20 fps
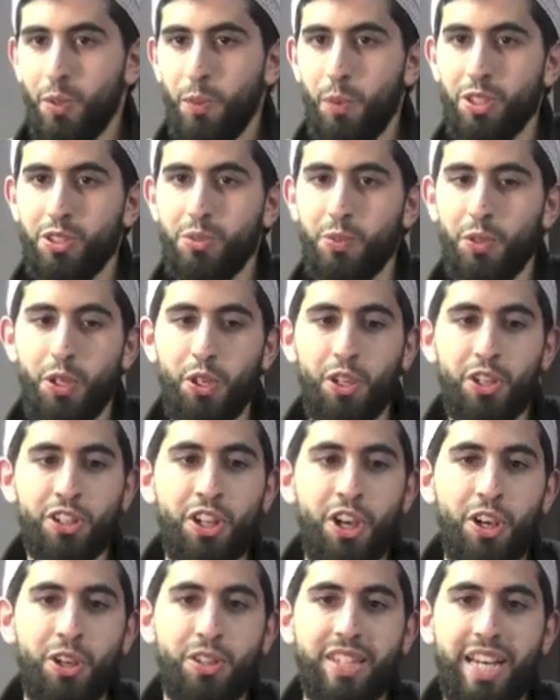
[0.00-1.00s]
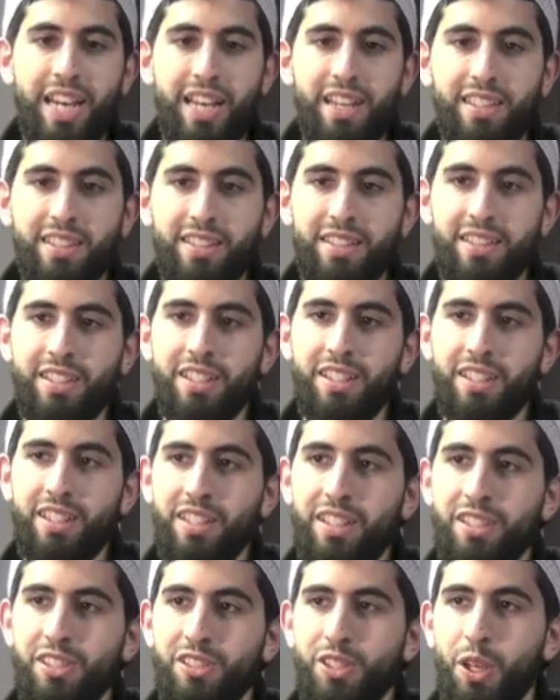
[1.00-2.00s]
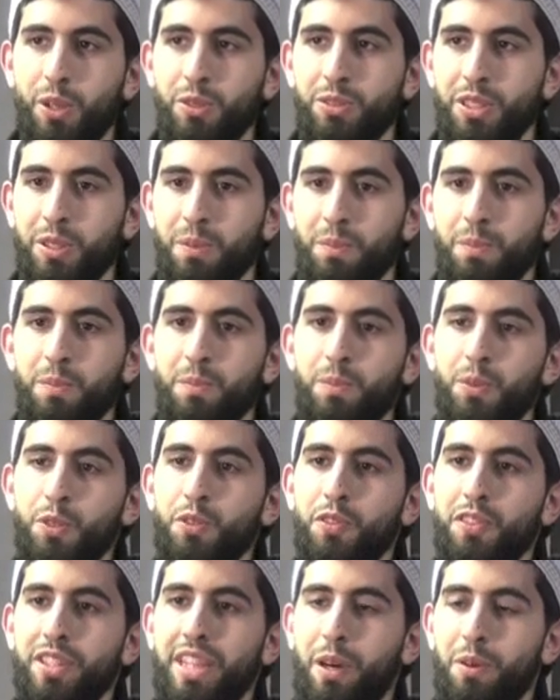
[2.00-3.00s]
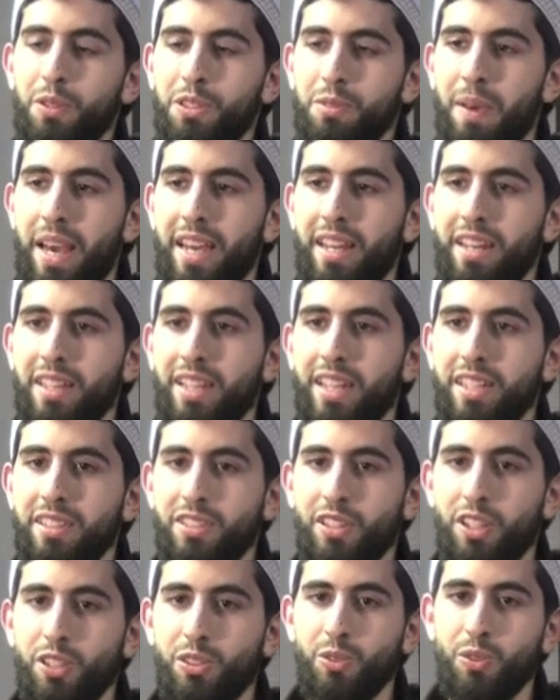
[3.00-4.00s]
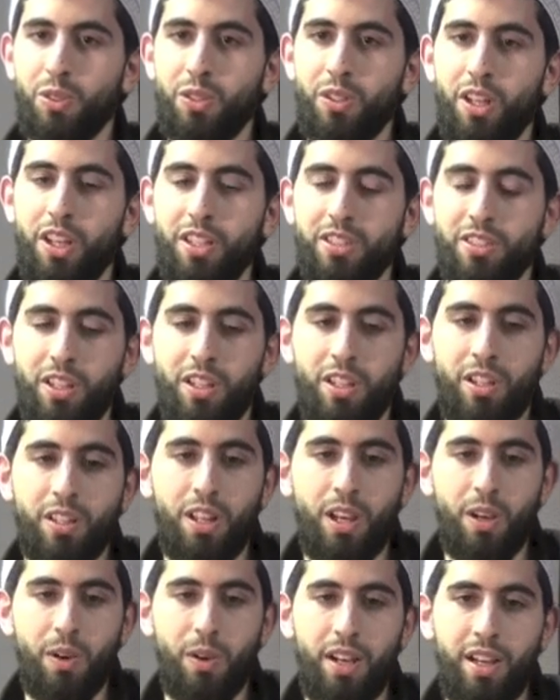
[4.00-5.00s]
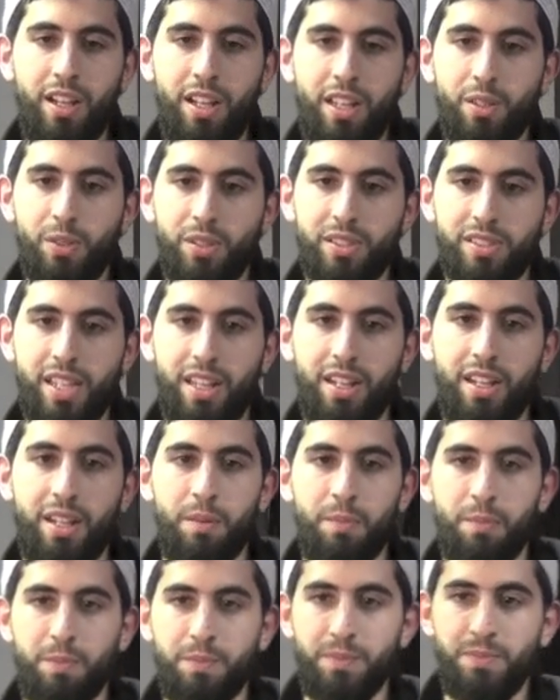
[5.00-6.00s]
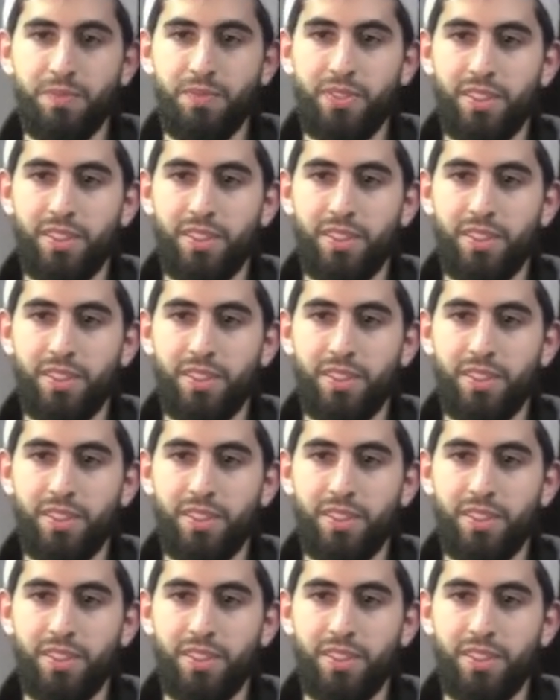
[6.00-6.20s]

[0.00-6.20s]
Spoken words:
was, we all know that the insulting movie that was made against Rasulullah sallallahu alaihi wasallam.